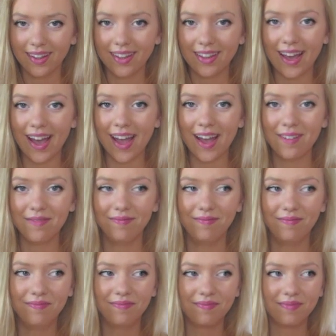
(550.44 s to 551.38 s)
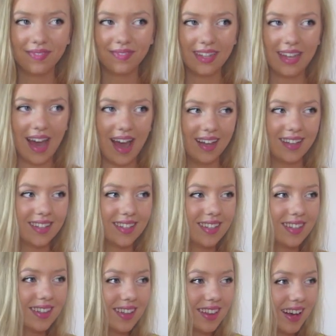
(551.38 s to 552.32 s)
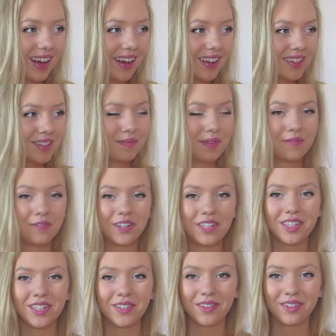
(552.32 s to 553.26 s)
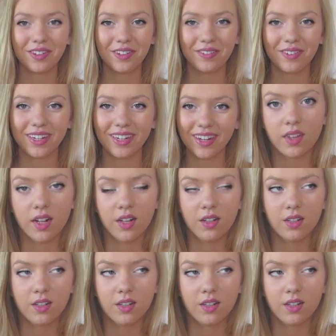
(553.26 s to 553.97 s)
Yeah. Yeah. My voice just went really weird.